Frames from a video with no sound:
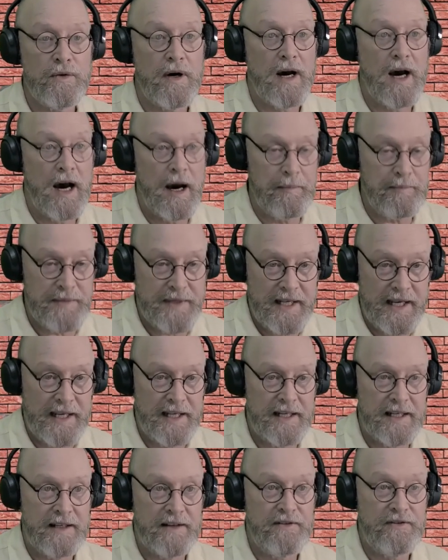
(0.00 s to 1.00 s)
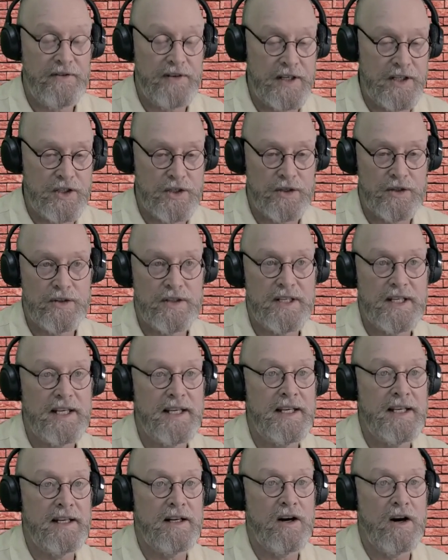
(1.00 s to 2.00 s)
updated features
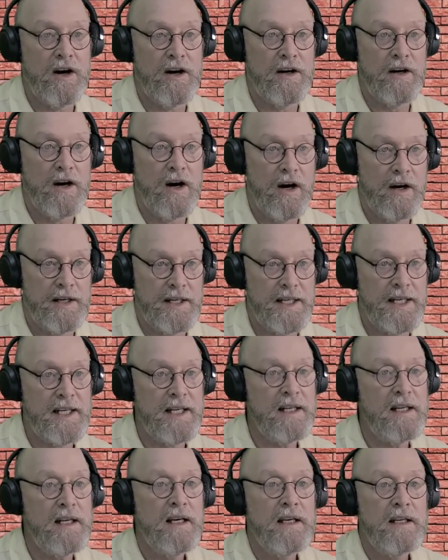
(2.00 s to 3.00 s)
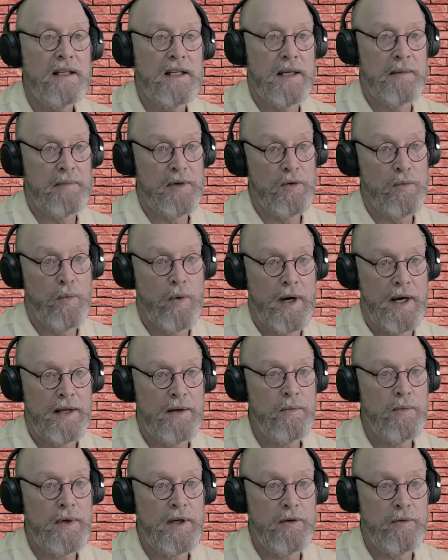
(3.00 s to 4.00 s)
in our auditing. Number 1,
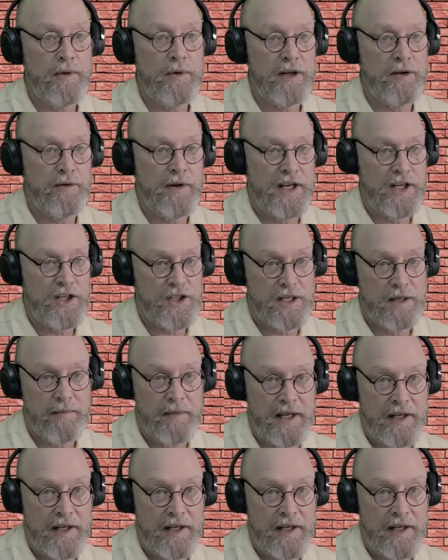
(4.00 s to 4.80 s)
we rearranged the menu